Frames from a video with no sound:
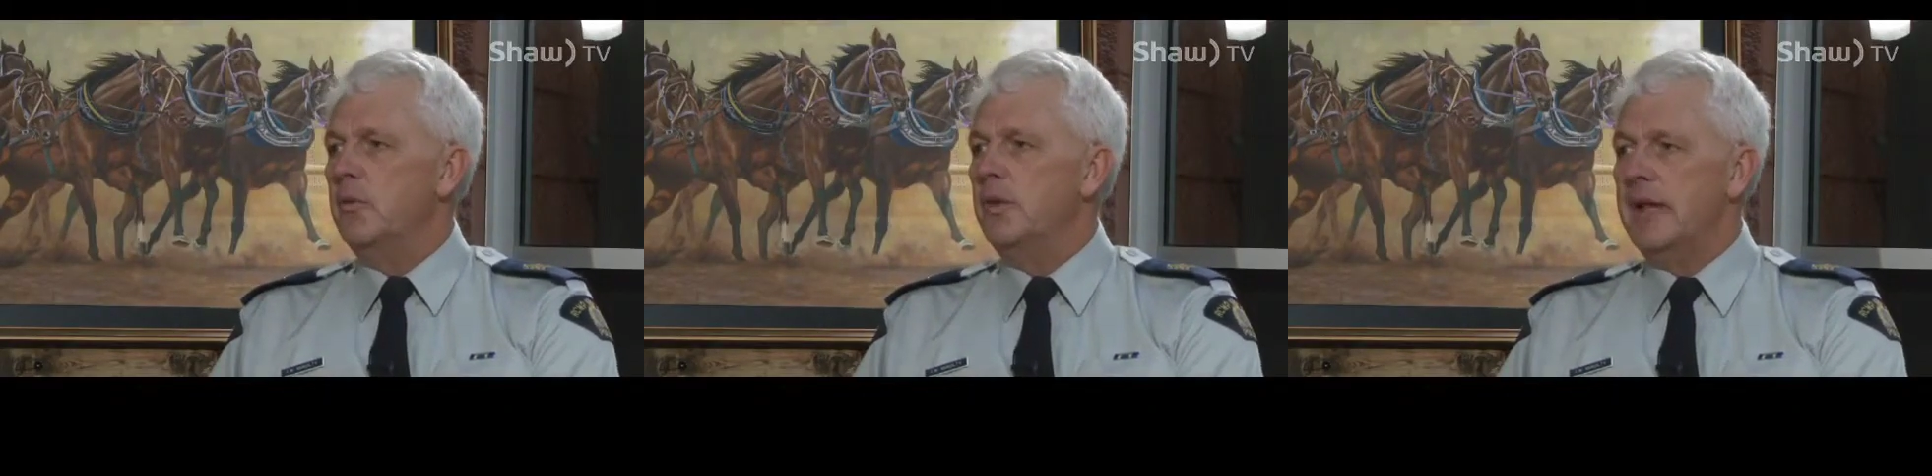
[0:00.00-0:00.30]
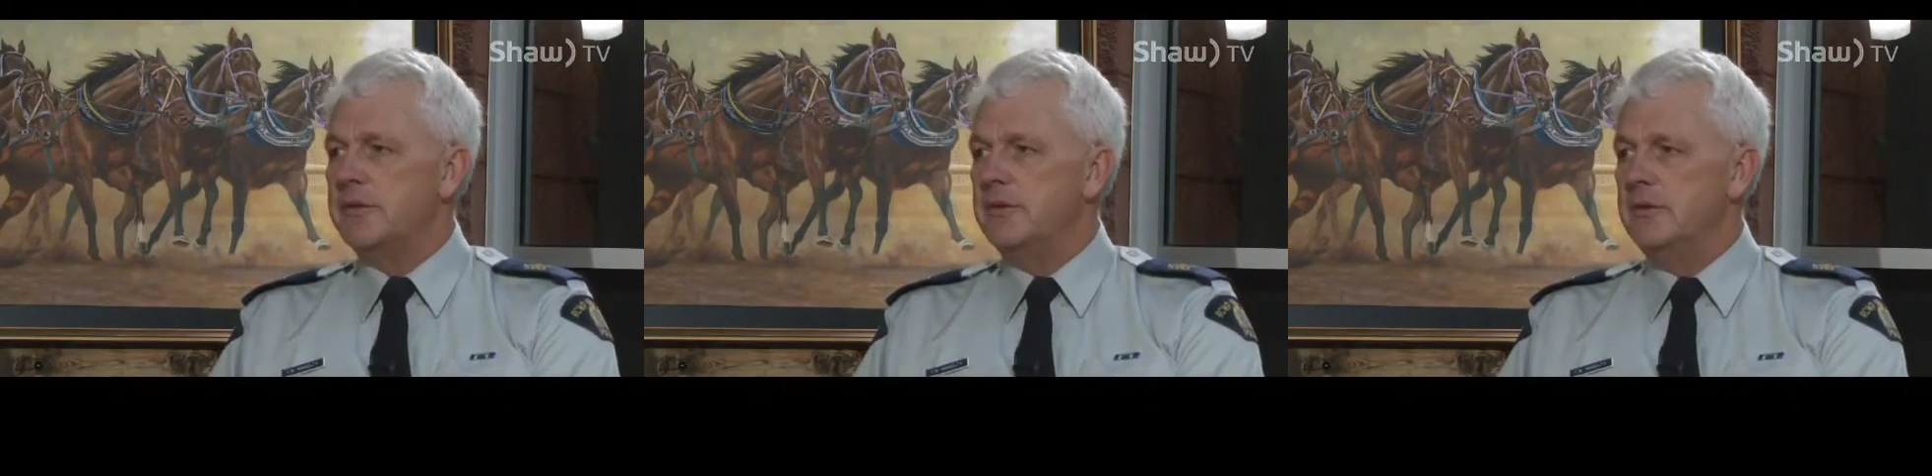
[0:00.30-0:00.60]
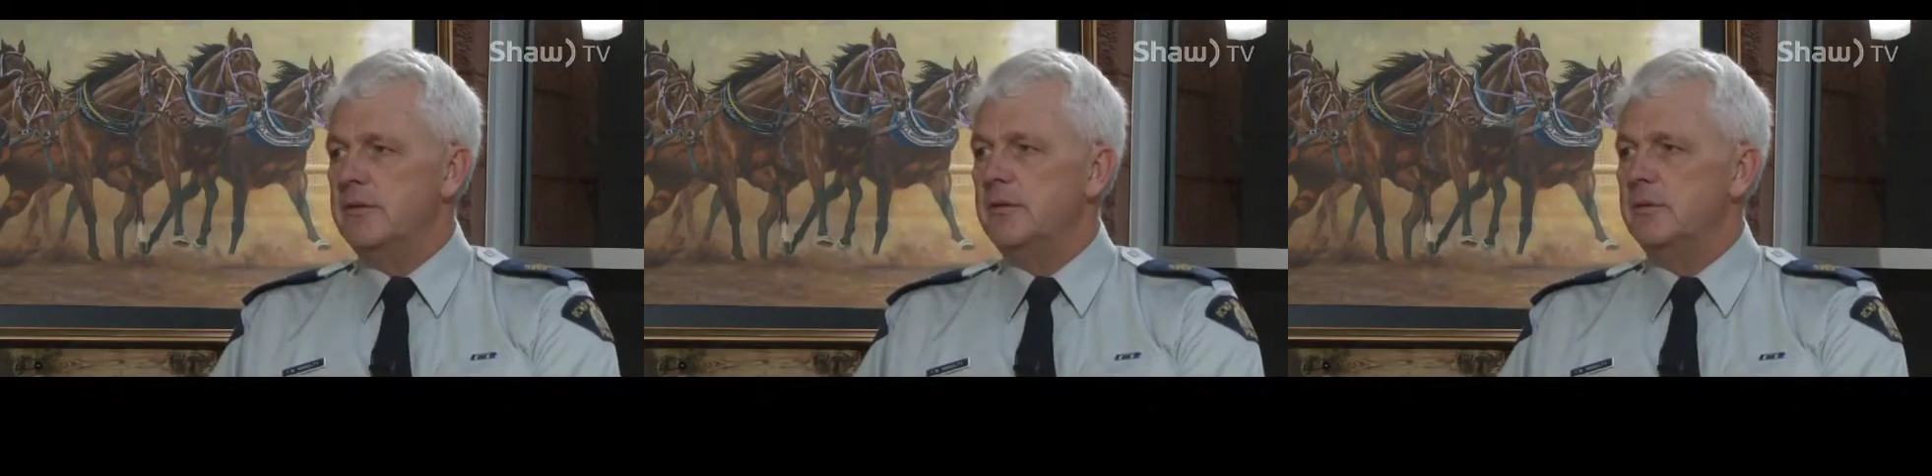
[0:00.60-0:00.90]

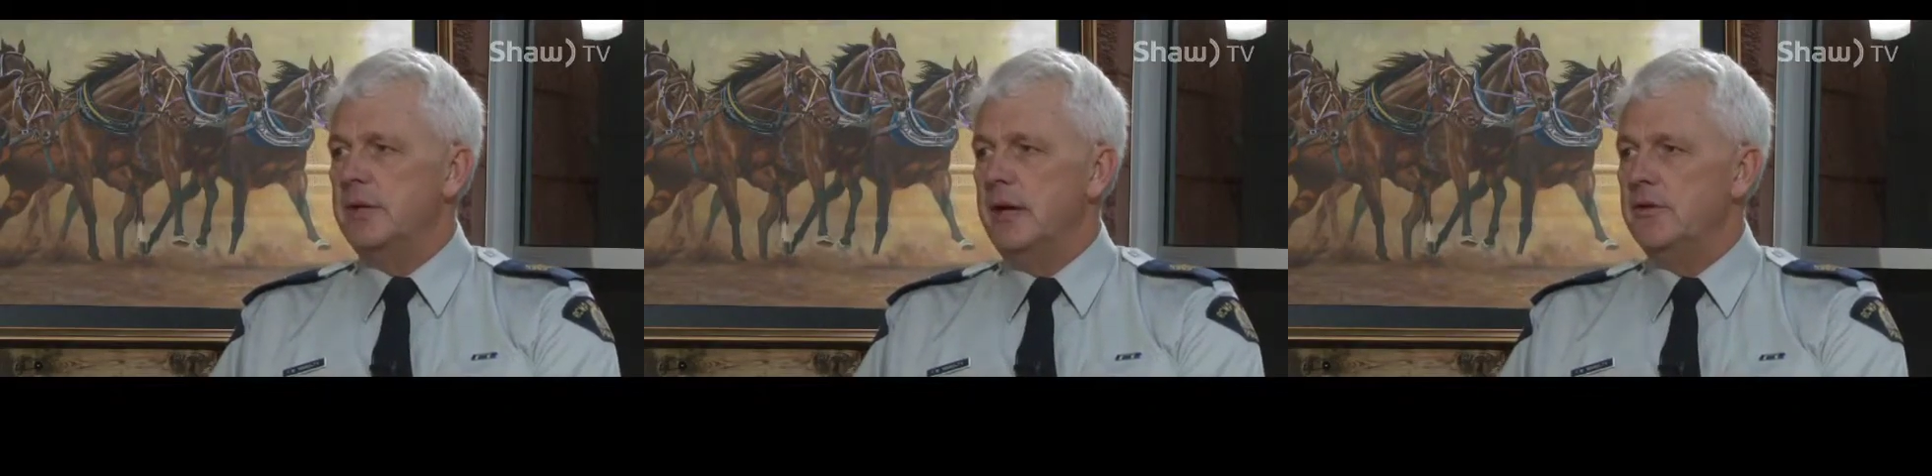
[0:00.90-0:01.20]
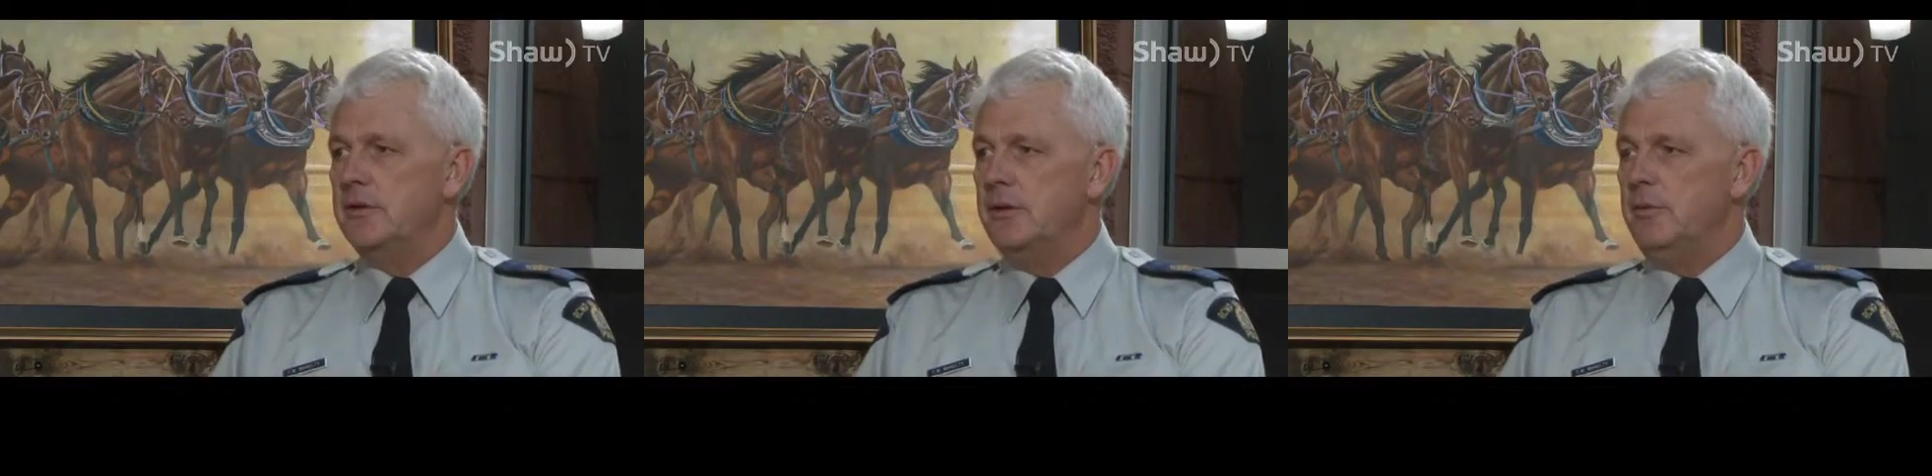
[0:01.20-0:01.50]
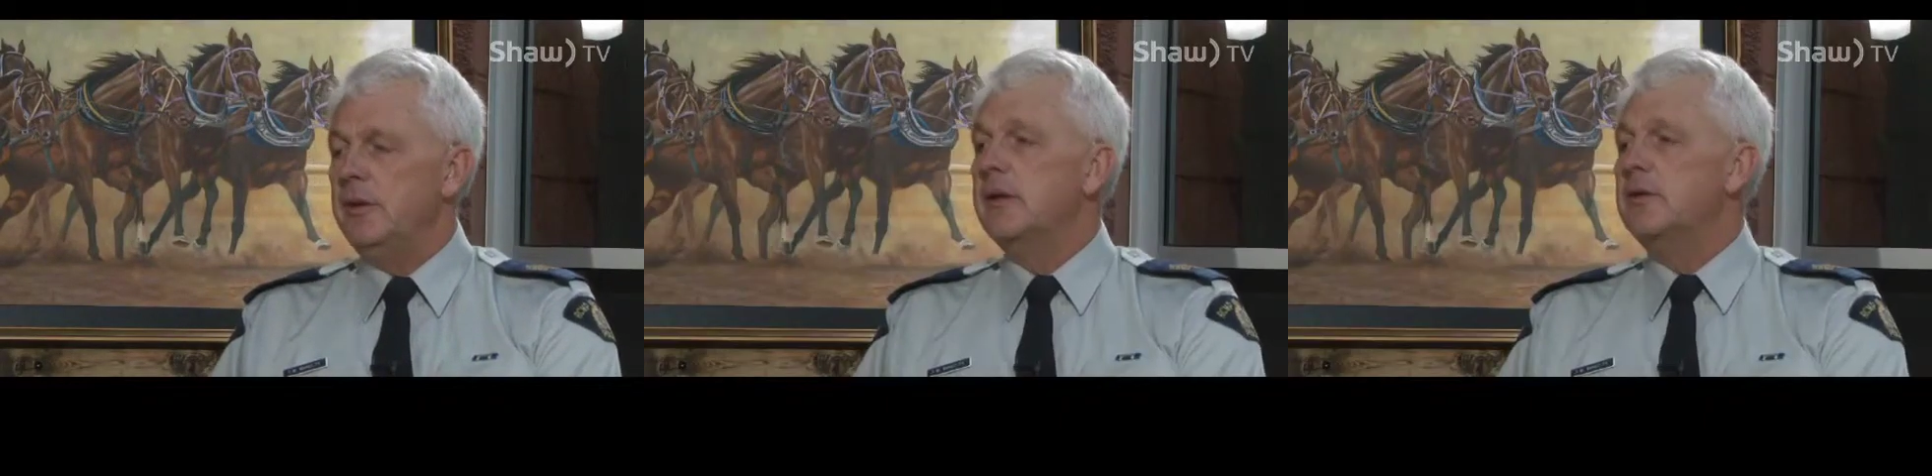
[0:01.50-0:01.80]
lessen substantially,
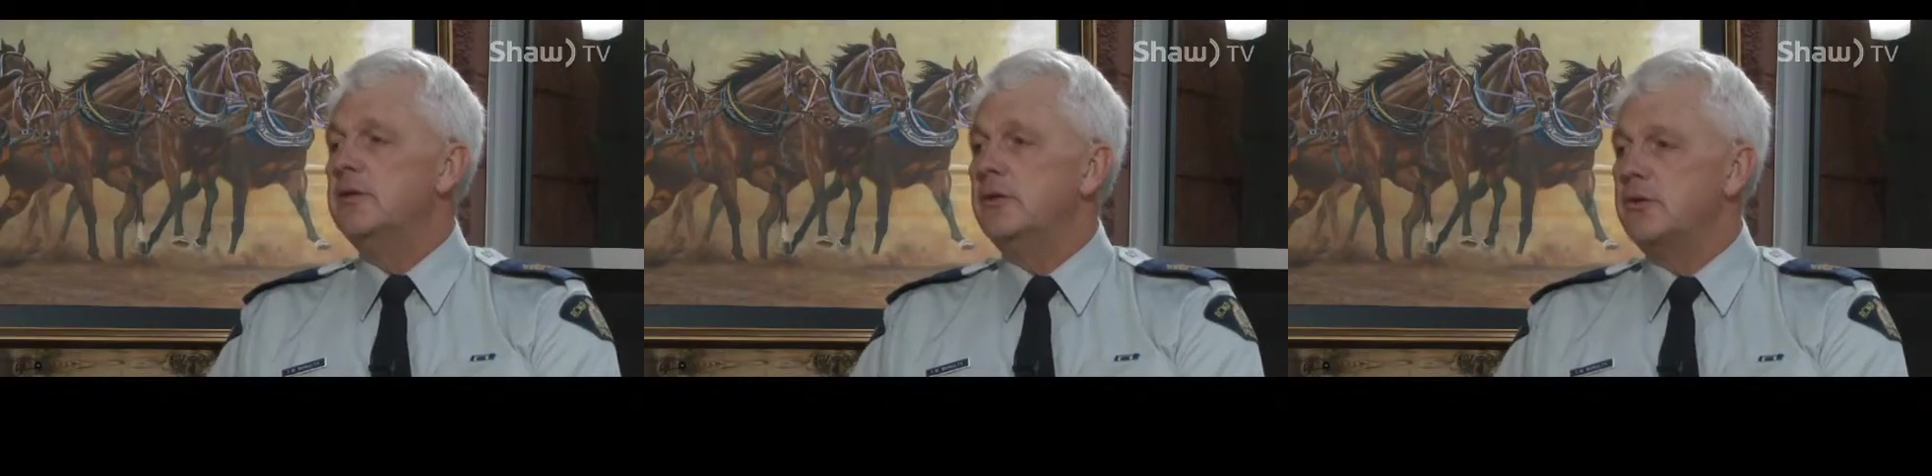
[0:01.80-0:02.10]
because they're